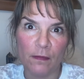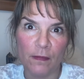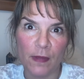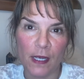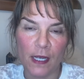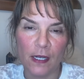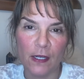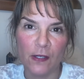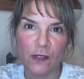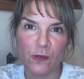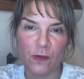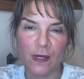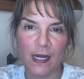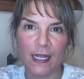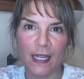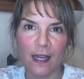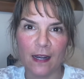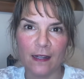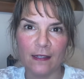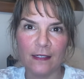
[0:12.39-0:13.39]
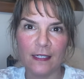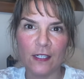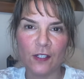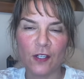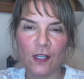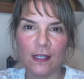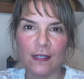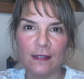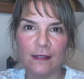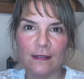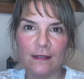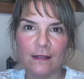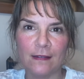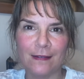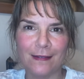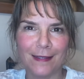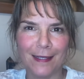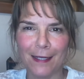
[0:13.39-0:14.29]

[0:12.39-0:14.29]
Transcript: because when I got auditions,